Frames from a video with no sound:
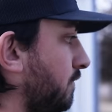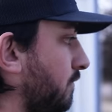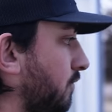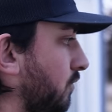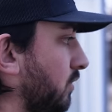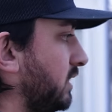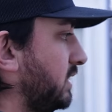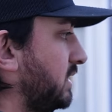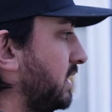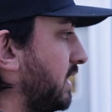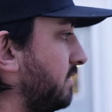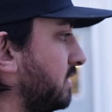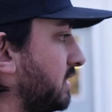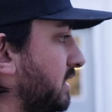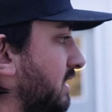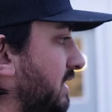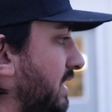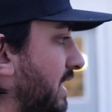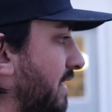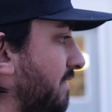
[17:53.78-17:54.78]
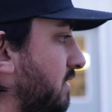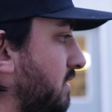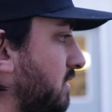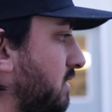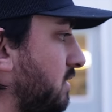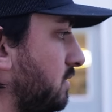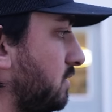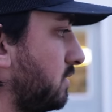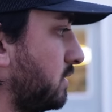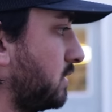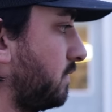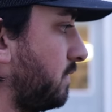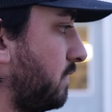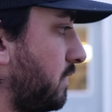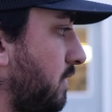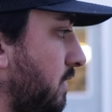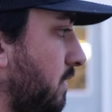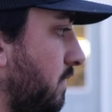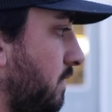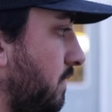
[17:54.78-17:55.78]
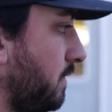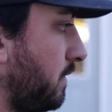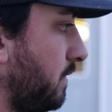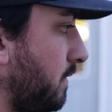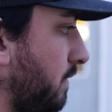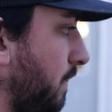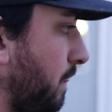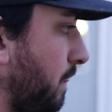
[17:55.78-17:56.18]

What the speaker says: 47.72, it's a far one.